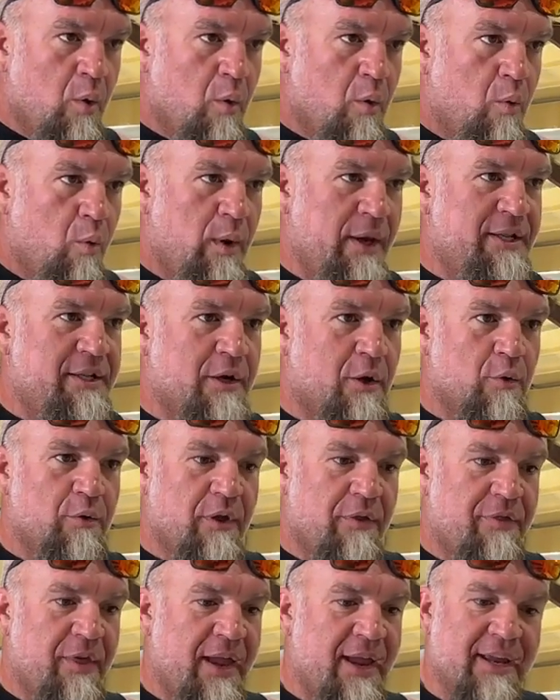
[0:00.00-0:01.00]
we told the
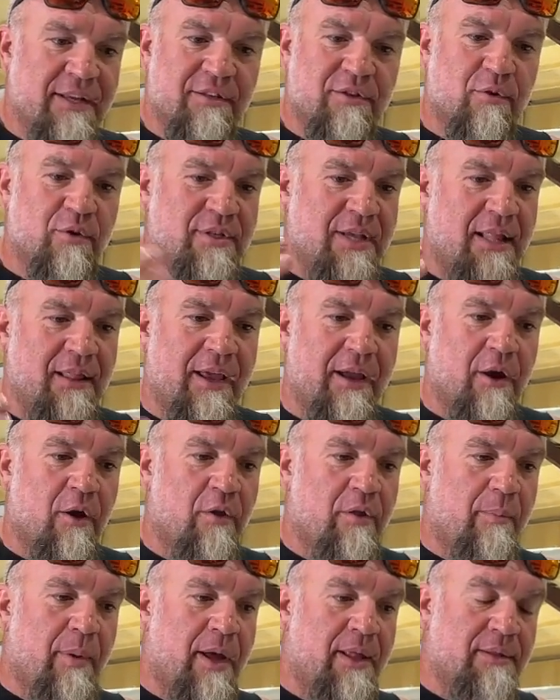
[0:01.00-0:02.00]
thing, as soon as I let go of
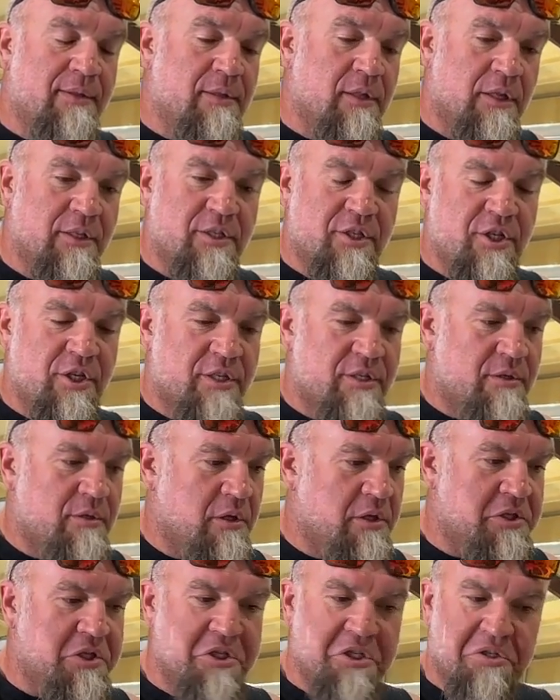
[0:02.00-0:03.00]
the button, let's just
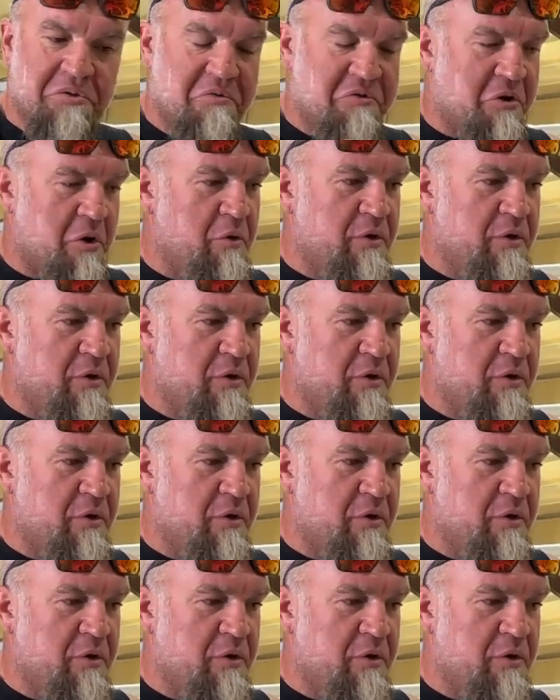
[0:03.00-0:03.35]
throw